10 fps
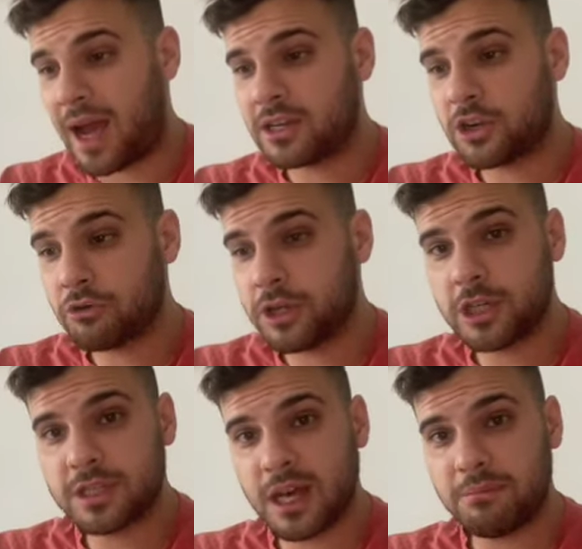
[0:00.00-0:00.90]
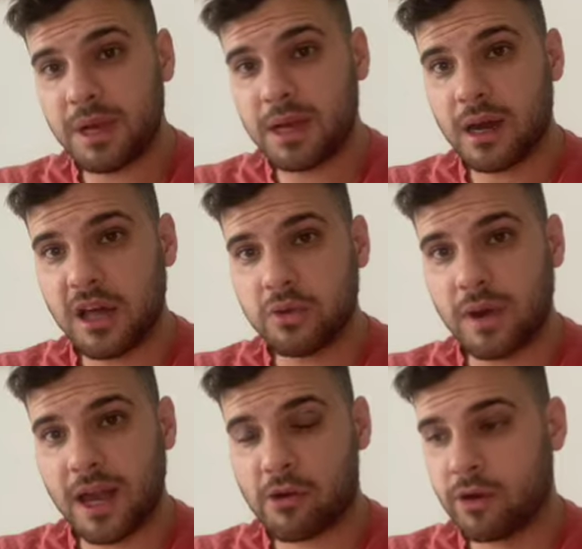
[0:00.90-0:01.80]
Anchorage is that big? I thought
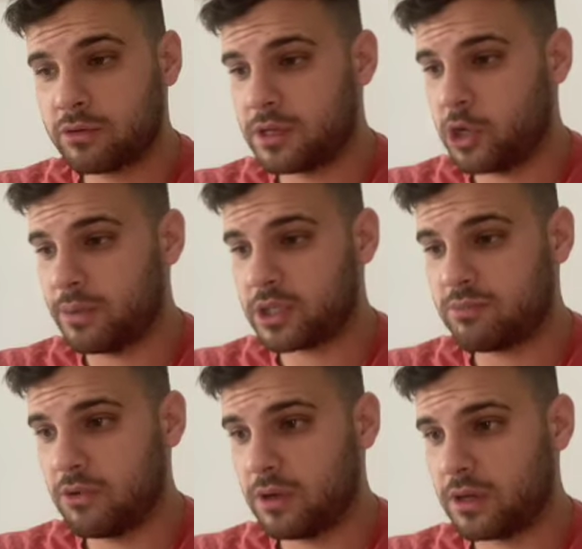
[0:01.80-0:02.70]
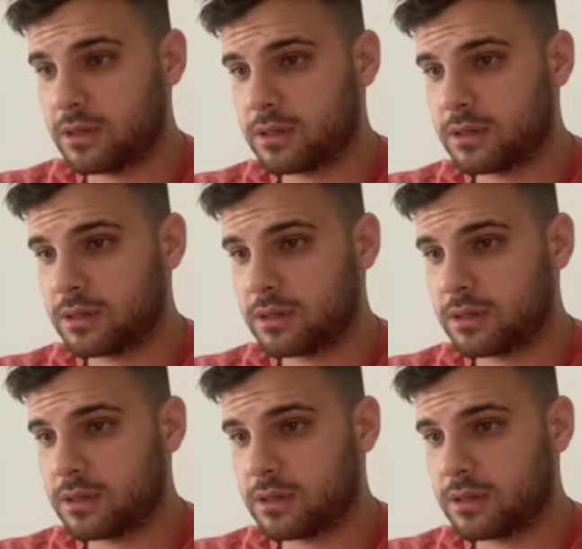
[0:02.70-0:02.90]
Anchorage was a little bit smaller.